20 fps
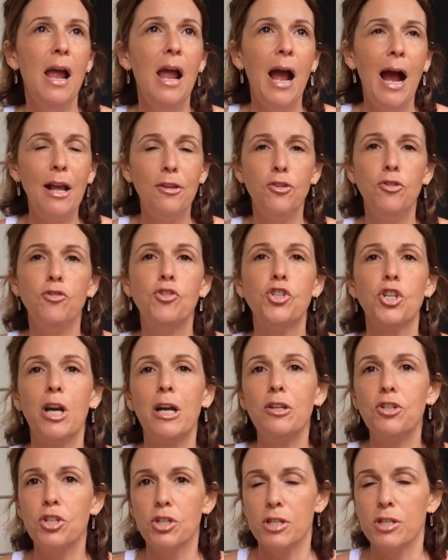and you
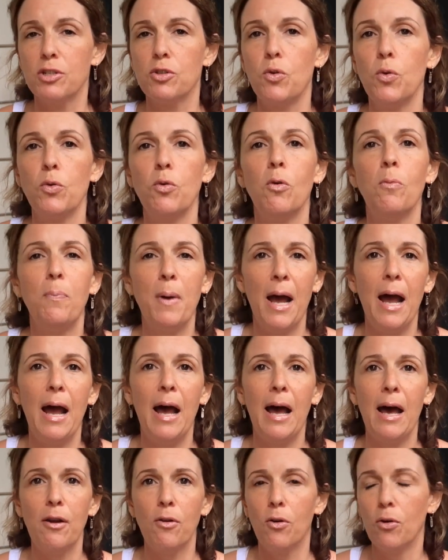judge it as good or
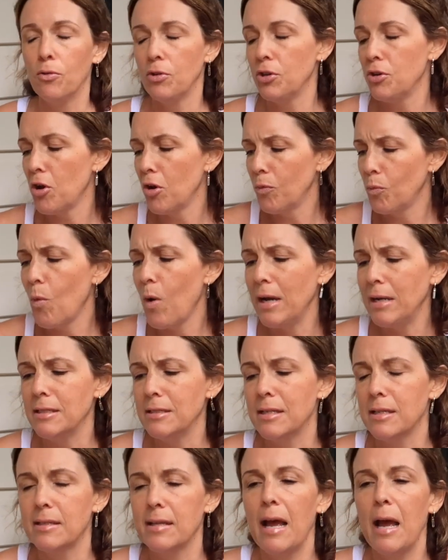bad, or, you know, why
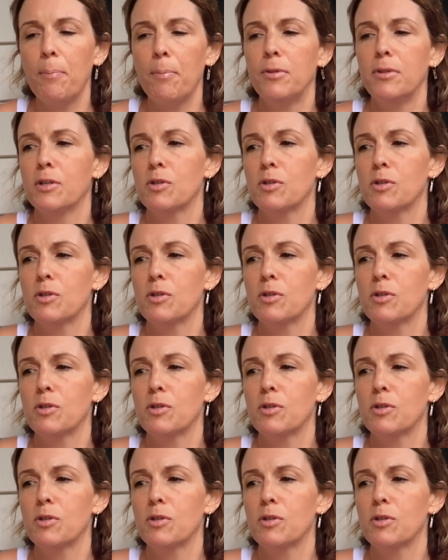didn't this happen?